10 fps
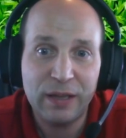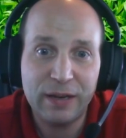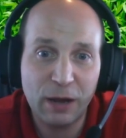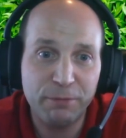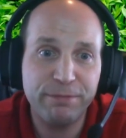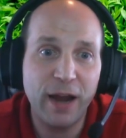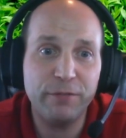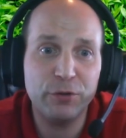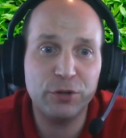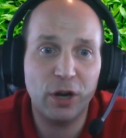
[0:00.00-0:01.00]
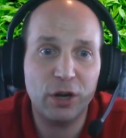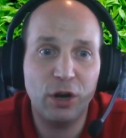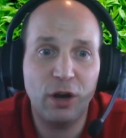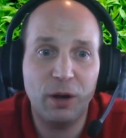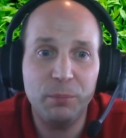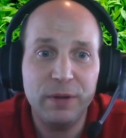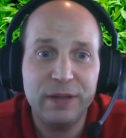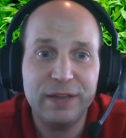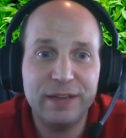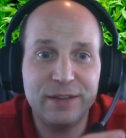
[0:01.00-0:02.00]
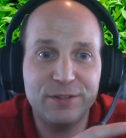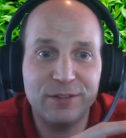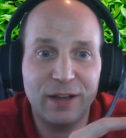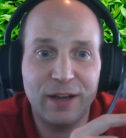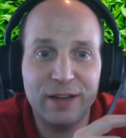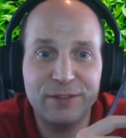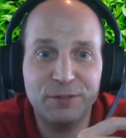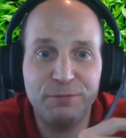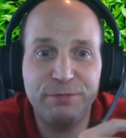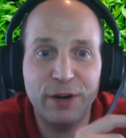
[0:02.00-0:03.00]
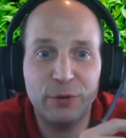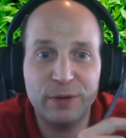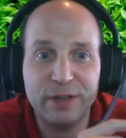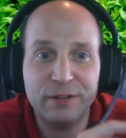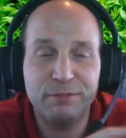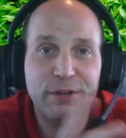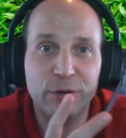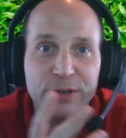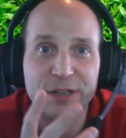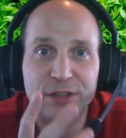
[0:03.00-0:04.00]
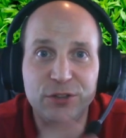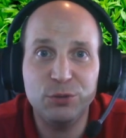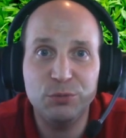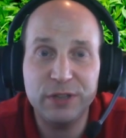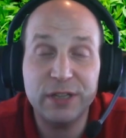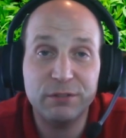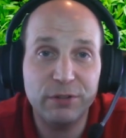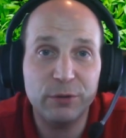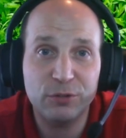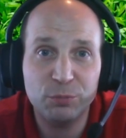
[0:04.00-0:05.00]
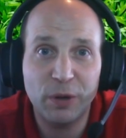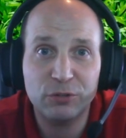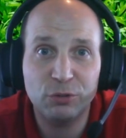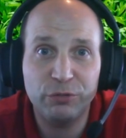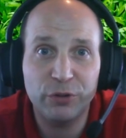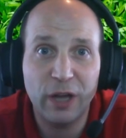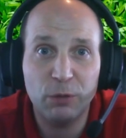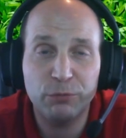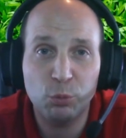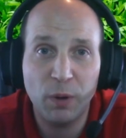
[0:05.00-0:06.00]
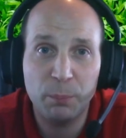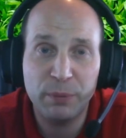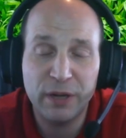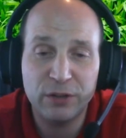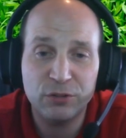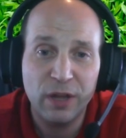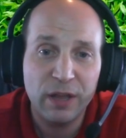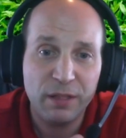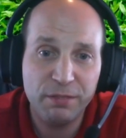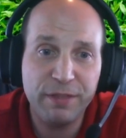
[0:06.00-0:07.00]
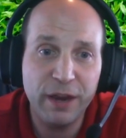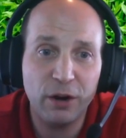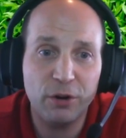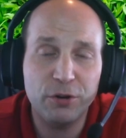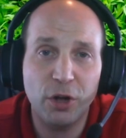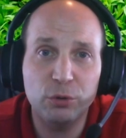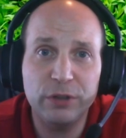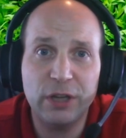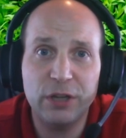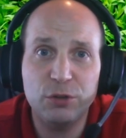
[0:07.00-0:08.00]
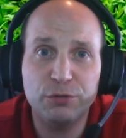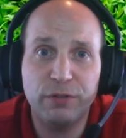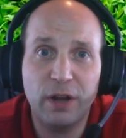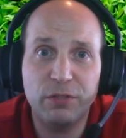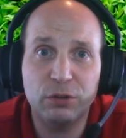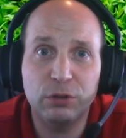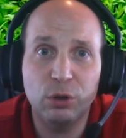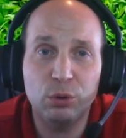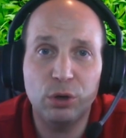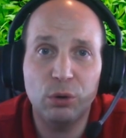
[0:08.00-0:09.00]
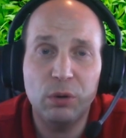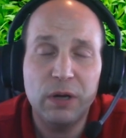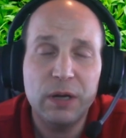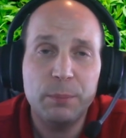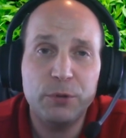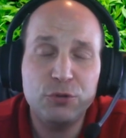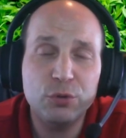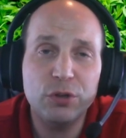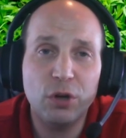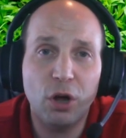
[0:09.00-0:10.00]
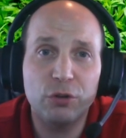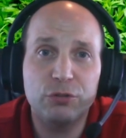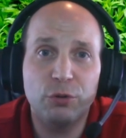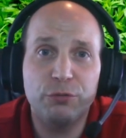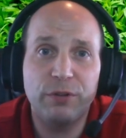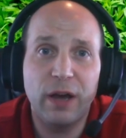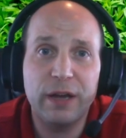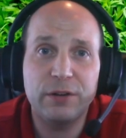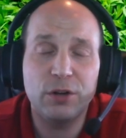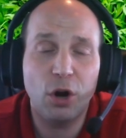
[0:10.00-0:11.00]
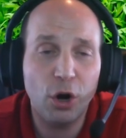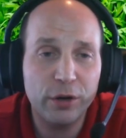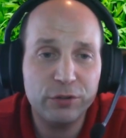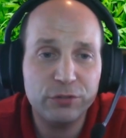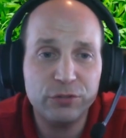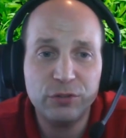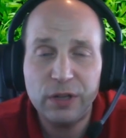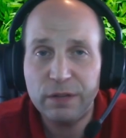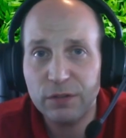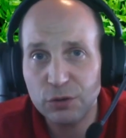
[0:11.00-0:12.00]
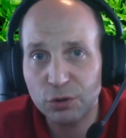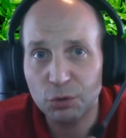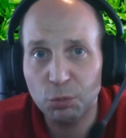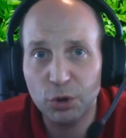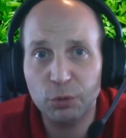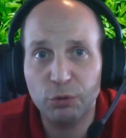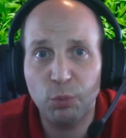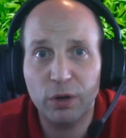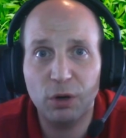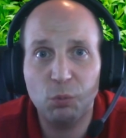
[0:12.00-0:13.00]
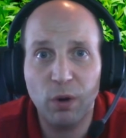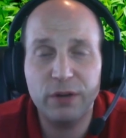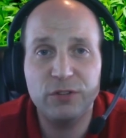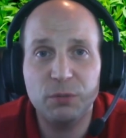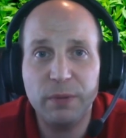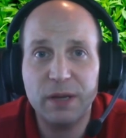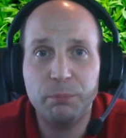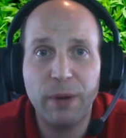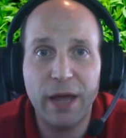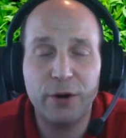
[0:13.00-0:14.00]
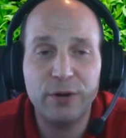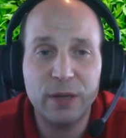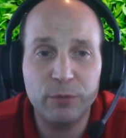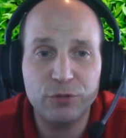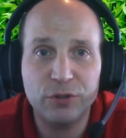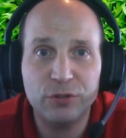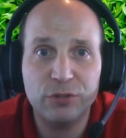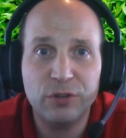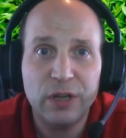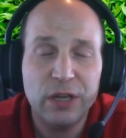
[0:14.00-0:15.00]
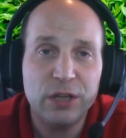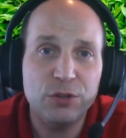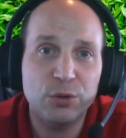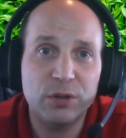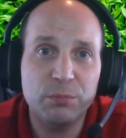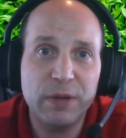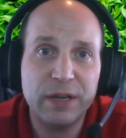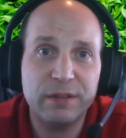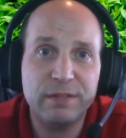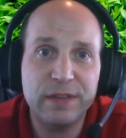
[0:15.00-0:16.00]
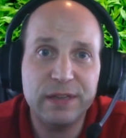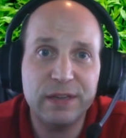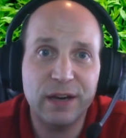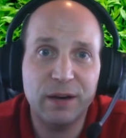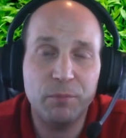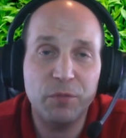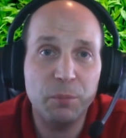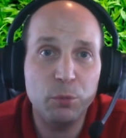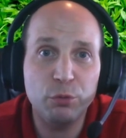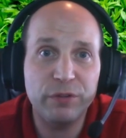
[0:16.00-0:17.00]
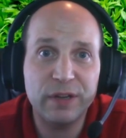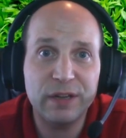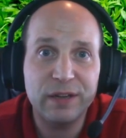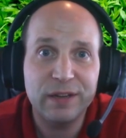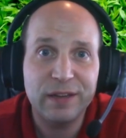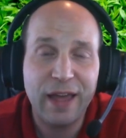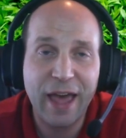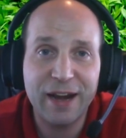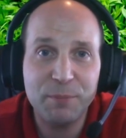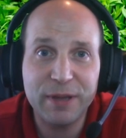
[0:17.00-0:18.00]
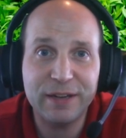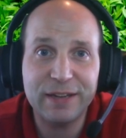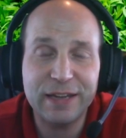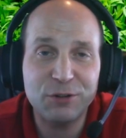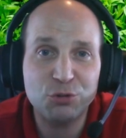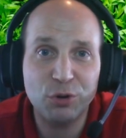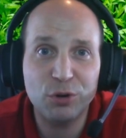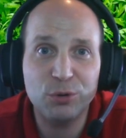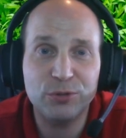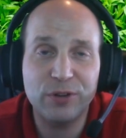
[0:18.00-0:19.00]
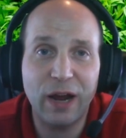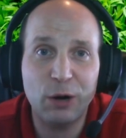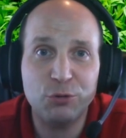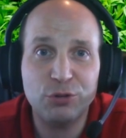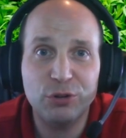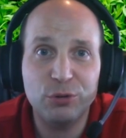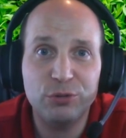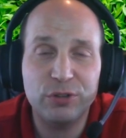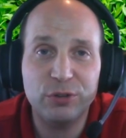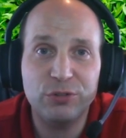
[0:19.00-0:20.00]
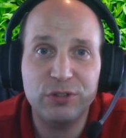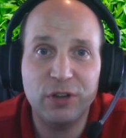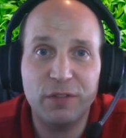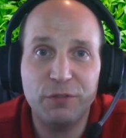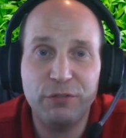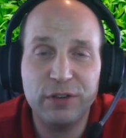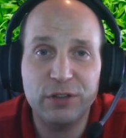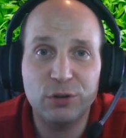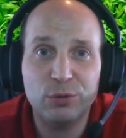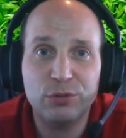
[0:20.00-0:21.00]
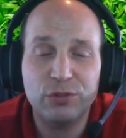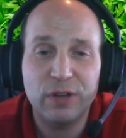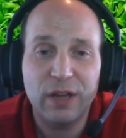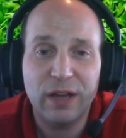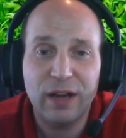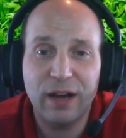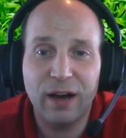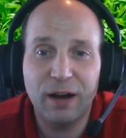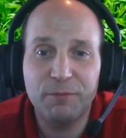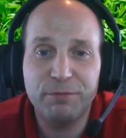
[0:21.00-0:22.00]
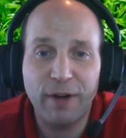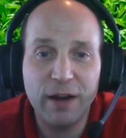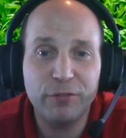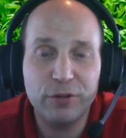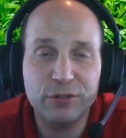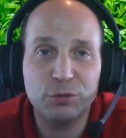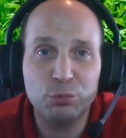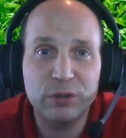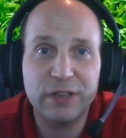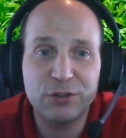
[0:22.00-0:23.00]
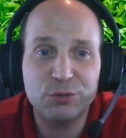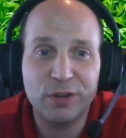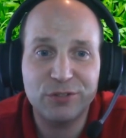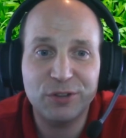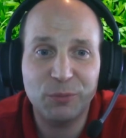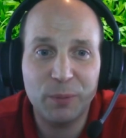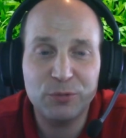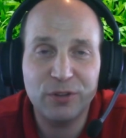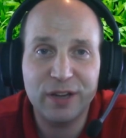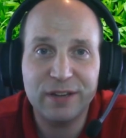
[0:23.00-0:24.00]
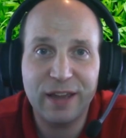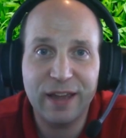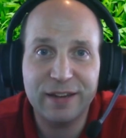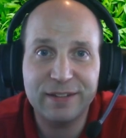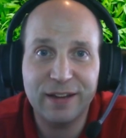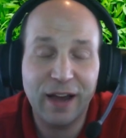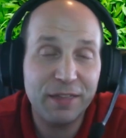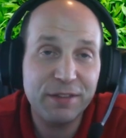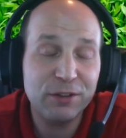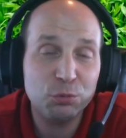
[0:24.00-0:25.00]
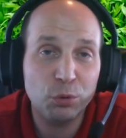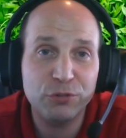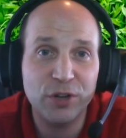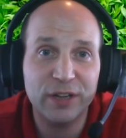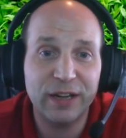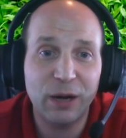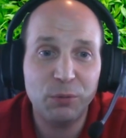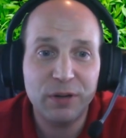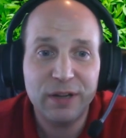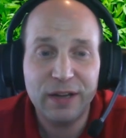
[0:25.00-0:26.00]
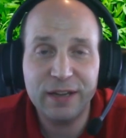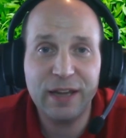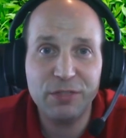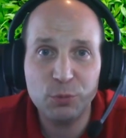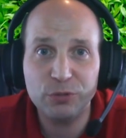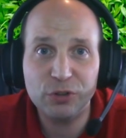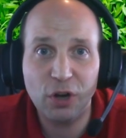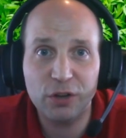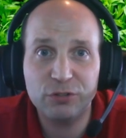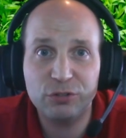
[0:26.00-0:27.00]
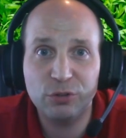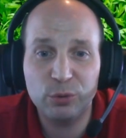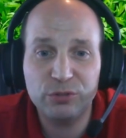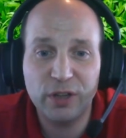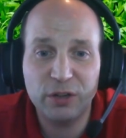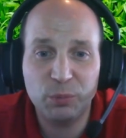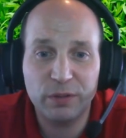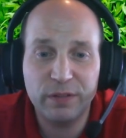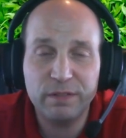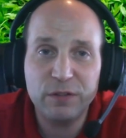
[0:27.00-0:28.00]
Now, Fiverr.com is uh, it's a very, very unique and very special, very helpful web page. There, not only can you find the logo, but you can also find artists that you can work with one-on-one to make banner images. You can make the um, the moving animated intros and outros that you see on the videos. Um, Fiverr is a really interesting website and uh, I think is worth checking out. Again, there is a cost associated with it.